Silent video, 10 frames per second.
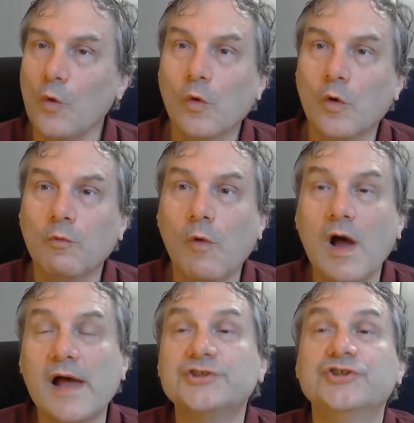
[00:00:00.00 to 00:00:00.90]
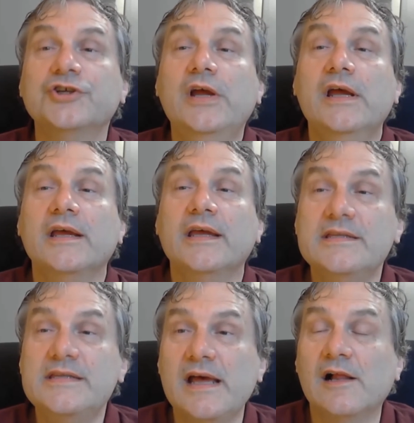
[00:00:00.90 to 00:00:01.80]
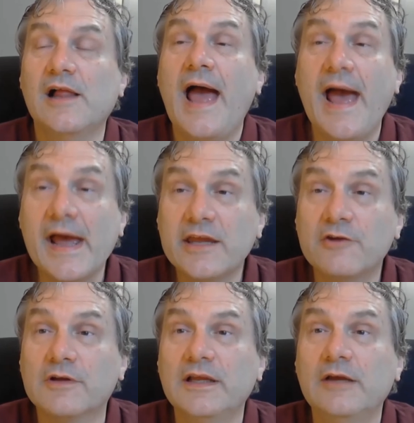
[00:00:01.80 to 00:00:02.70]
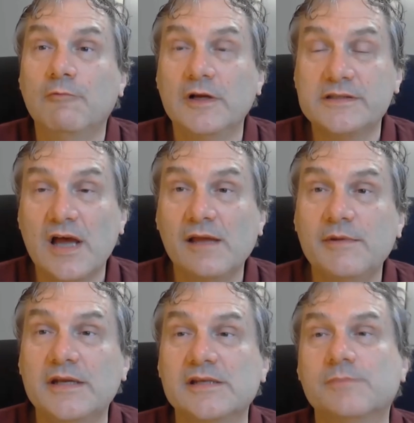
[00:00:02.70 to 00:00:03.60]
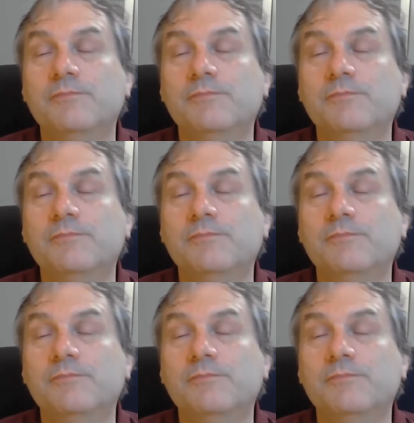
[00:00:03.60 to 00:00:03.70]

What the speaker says: or watch can tell accurately what time it is.